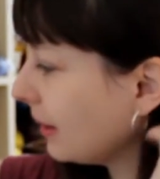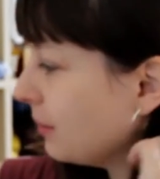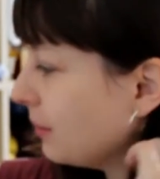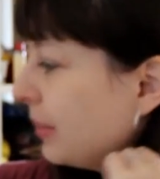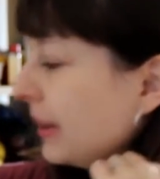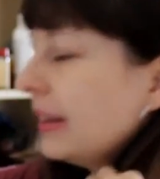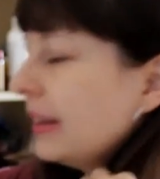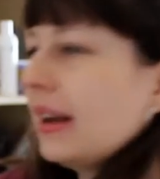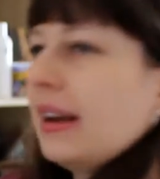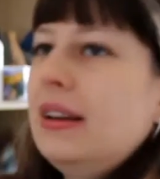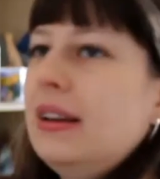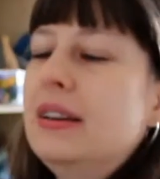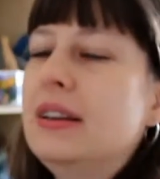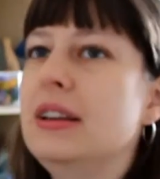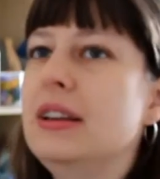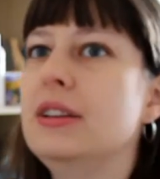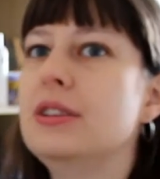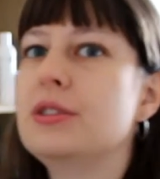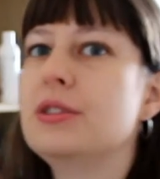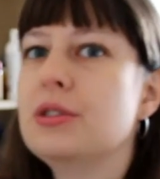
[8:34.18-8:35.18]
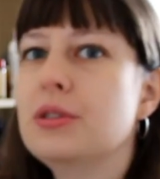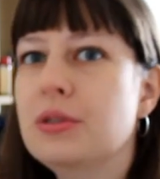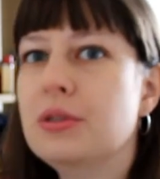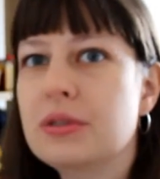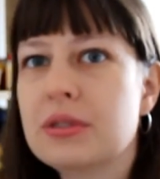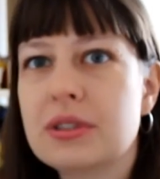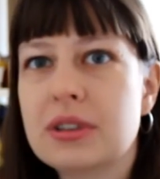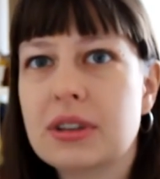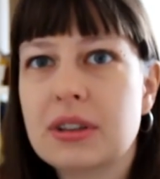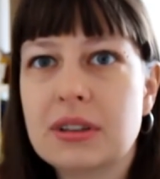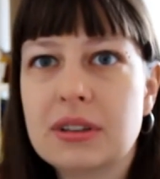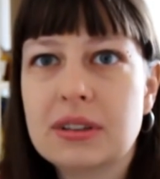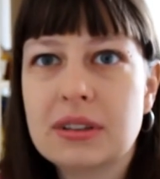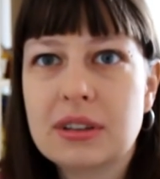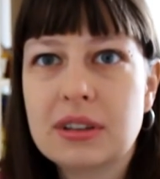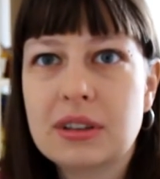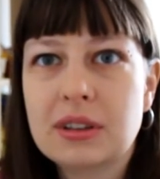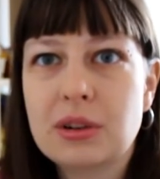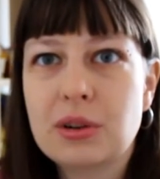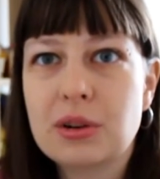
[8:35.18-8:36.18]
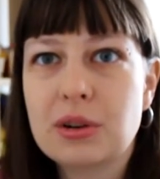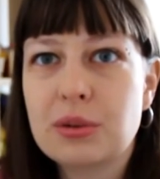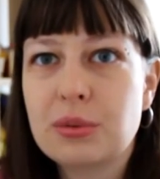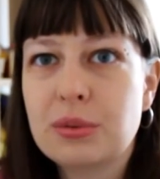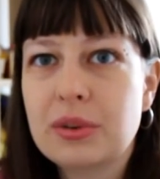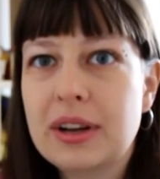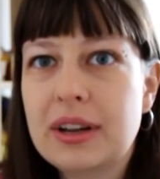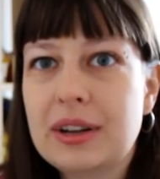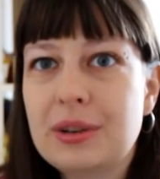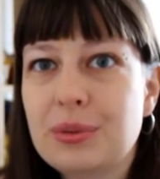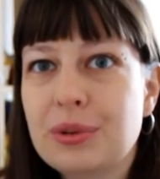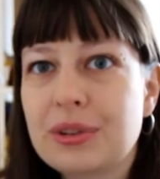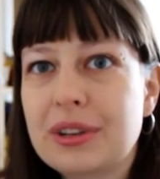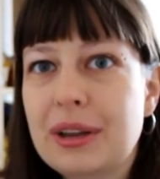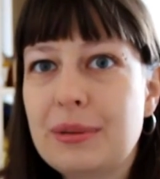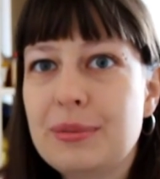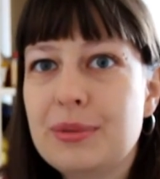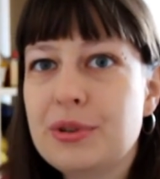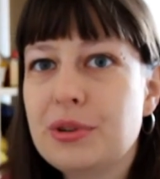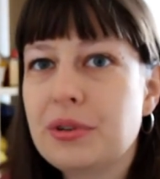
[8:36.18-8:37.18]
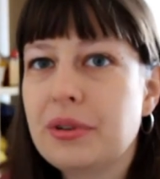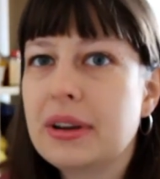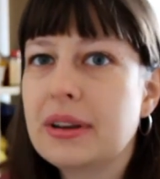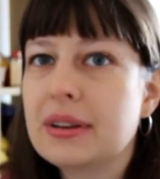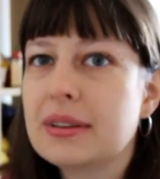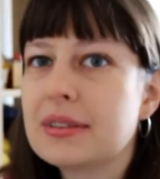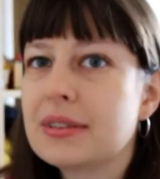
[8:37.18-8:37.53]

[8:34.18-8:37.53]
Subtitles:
but I need to still look at what I'm doing,